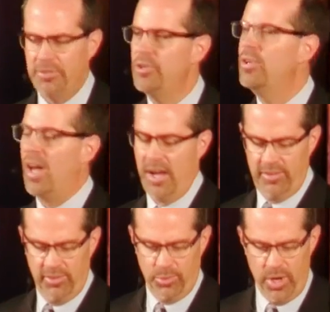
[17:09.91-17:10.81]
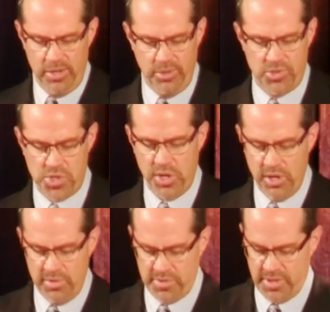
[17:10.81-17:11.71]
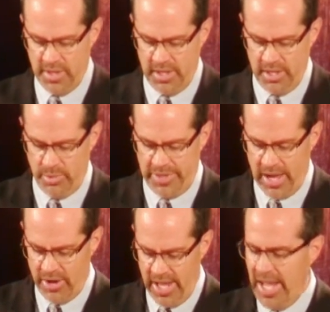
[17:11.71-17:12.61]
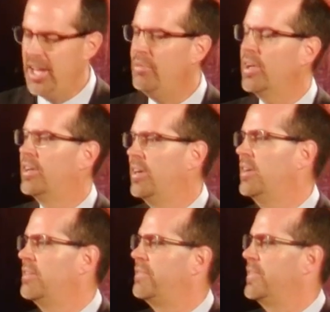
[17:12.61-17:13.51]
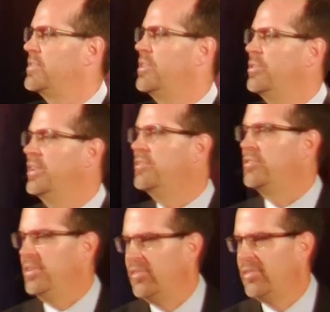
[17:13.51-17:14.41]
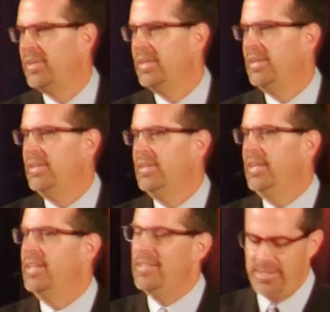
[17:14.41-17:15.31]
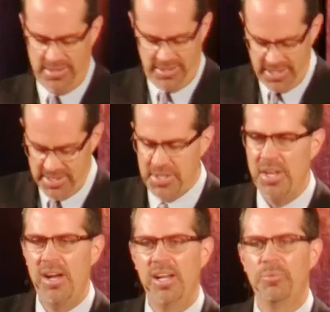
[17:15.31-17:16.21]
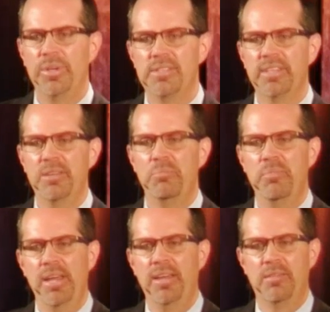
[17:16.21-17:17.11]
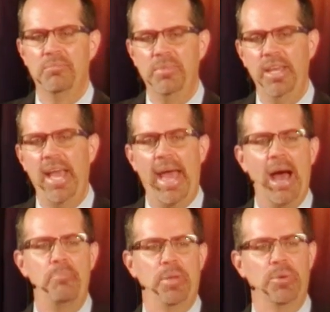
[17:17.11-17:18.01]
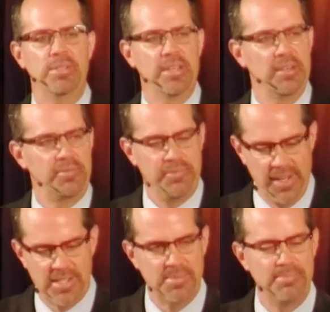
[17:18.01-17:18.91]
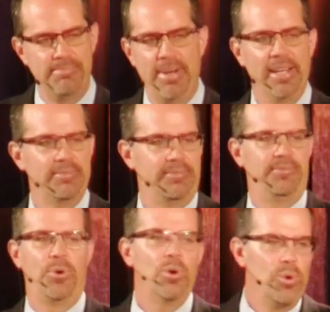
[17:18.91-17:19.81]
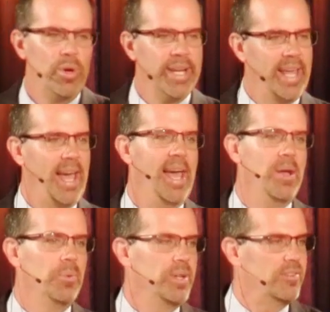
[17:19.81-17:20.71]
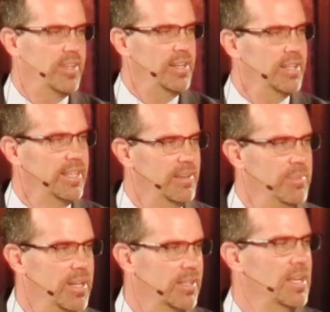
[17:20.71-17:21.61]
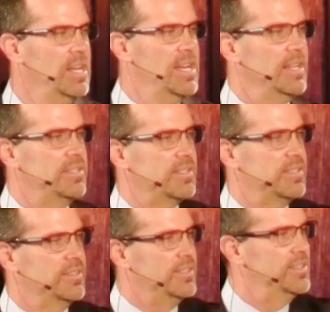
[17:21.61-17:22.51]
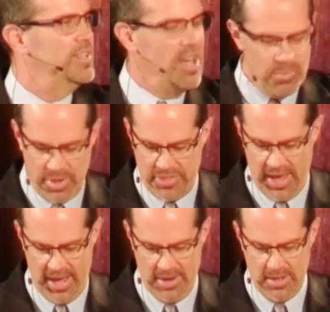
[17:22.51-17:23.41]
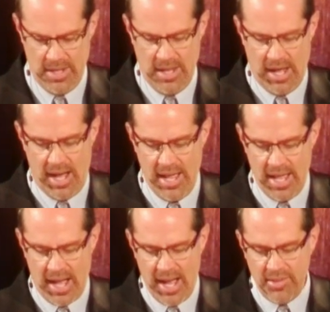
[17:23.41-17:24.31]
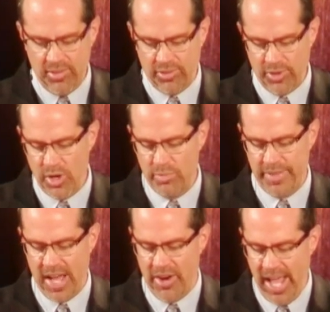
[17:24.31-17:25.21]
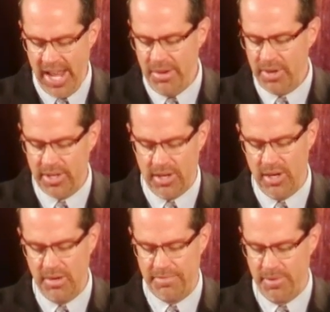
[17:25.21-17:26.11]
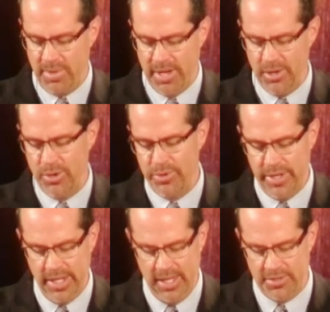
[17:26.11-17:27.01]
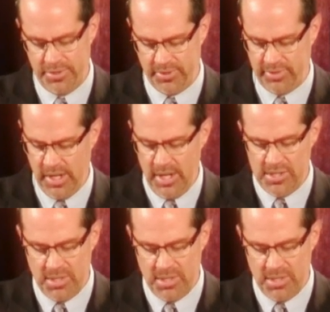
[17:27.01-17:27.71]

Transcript: A doulos is one who serves without any regard for his own interests. It is just not what's going to make me happy, what's going to fix my 401k, what's going to give me a. It just, they're done with that. I, I serve without any regard for my own interests.